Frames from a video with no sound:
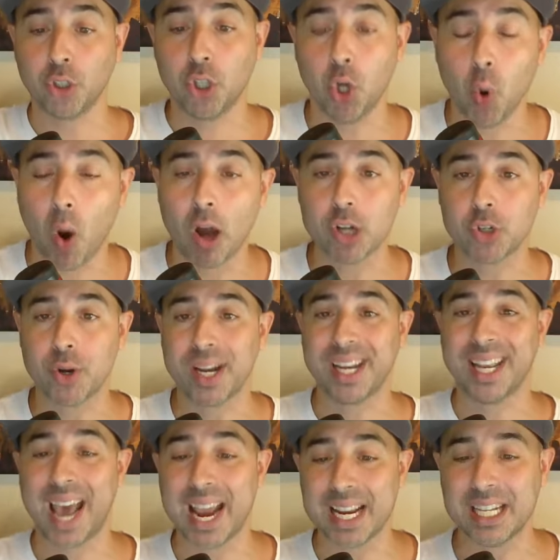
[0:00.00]

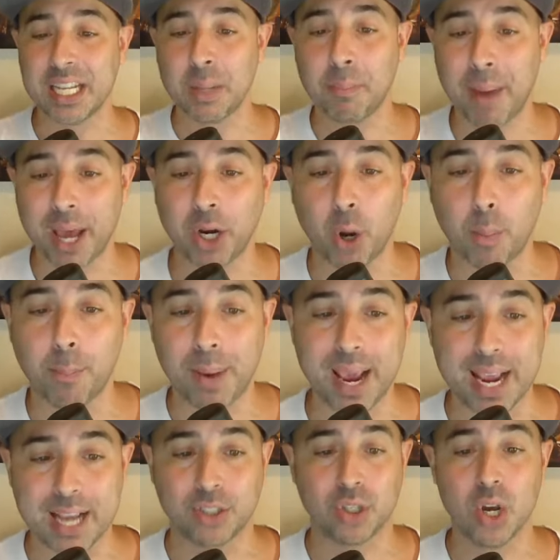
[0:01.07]
290 men on
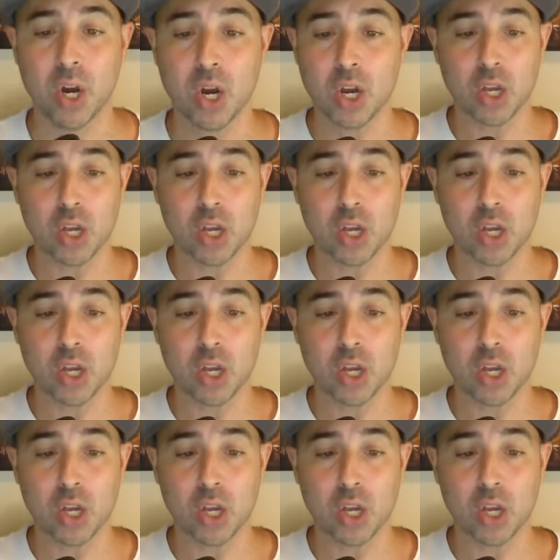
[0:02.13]
base.